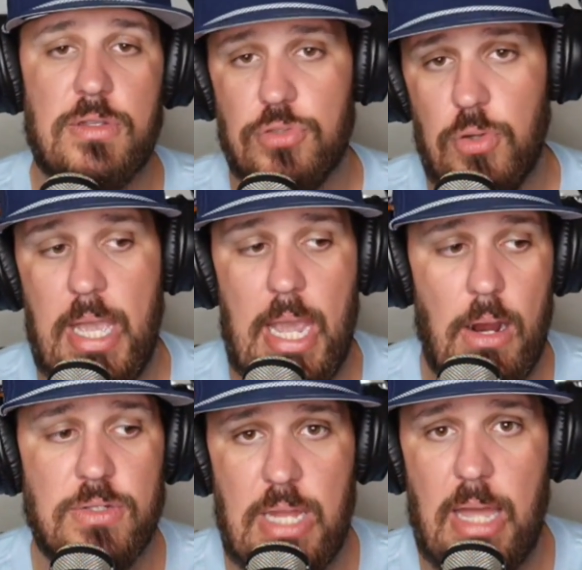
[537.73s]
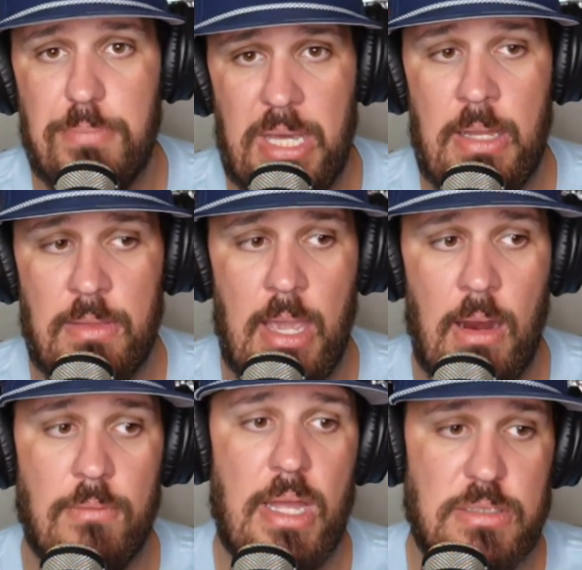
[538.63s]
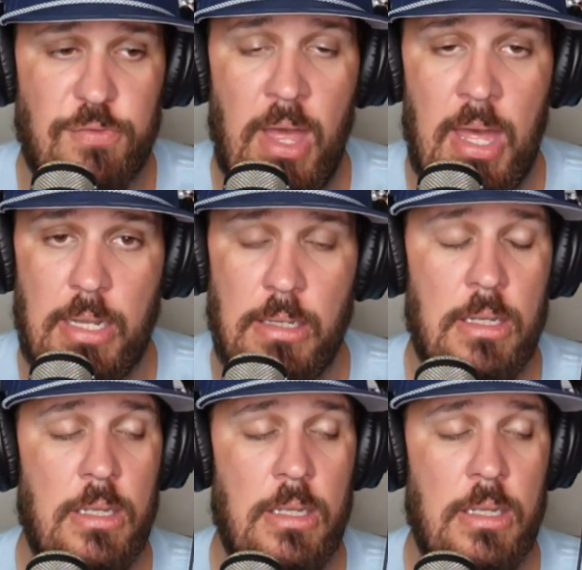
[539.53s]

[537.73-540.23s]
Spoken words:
of Trey Harris not being there, that's fine.